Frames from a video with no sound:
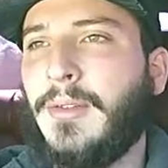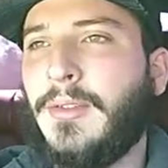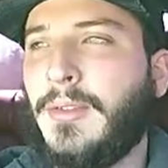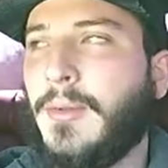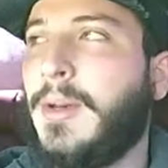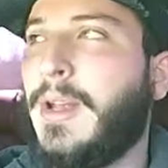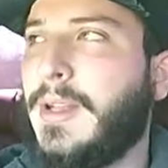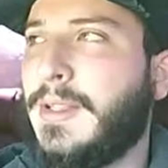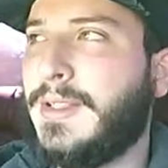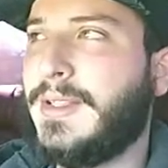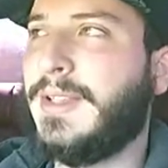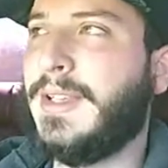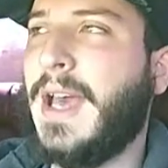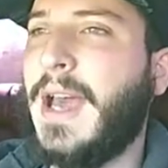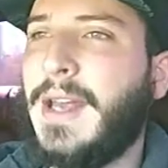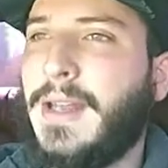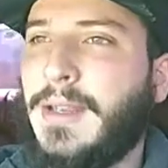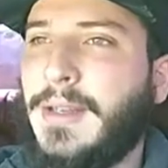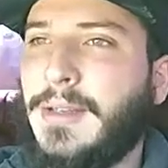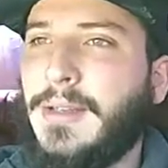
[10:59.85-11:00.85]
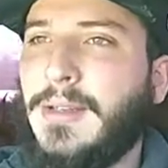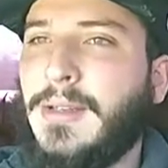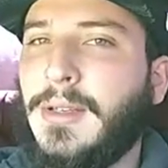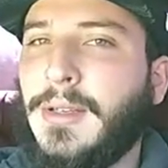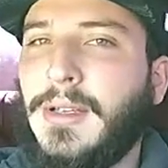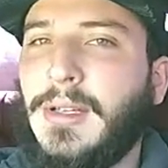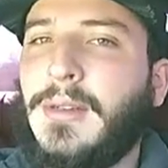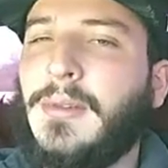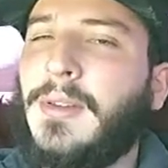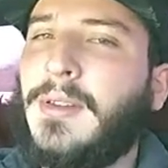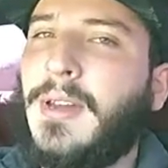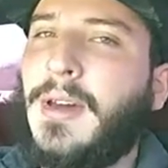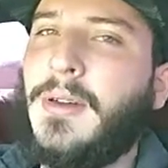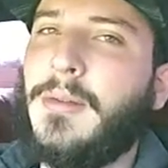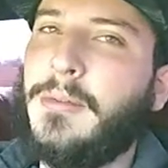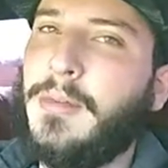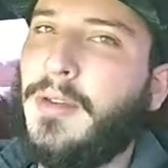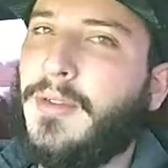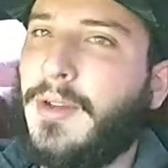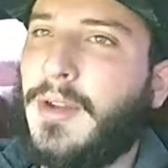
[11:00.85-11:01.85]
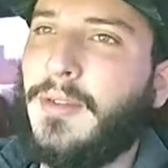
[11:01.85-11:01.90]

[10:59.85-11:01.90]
So what I decided was I would move it